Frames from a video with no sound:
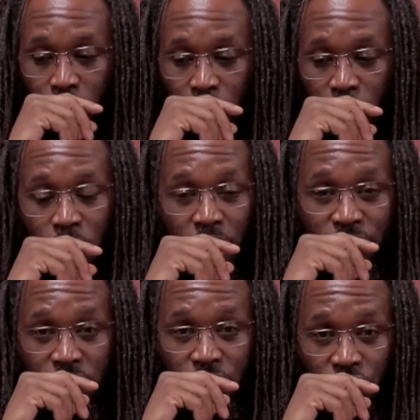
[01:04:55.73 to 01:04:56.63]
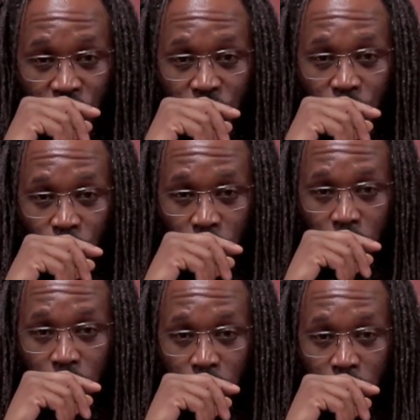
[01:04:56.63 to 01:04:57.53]
You have to do the
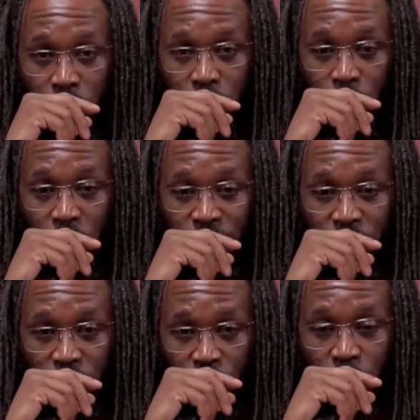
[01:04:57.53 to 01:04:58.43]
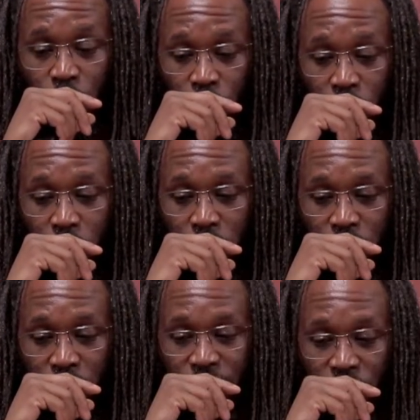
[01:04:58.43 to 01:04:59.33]
world. You have to do the word.
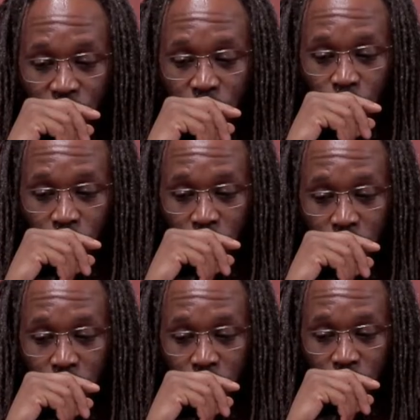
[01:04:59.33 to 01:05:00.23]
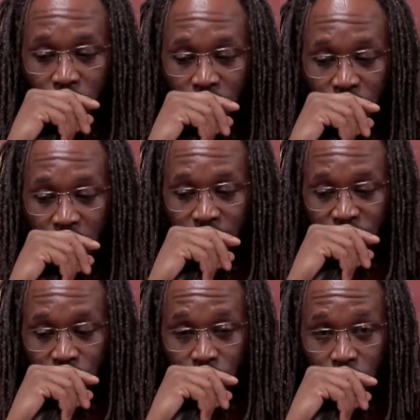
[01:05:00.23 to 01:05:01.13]
You have to do the work, right? You have
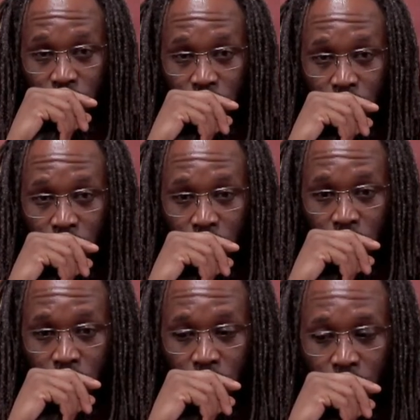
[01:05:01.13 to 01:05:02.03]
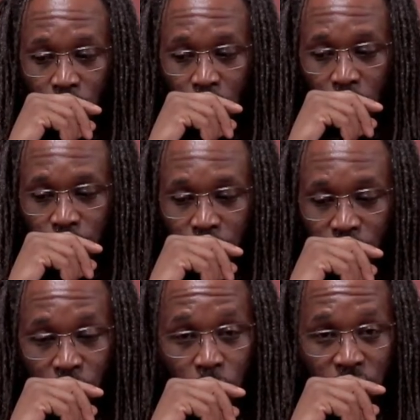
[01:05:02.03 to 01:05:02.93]
to, right?
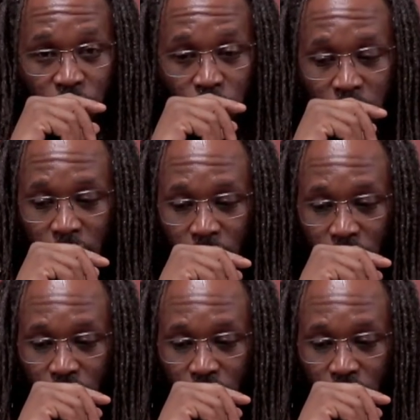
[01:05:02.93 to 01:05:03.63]
There's no other way.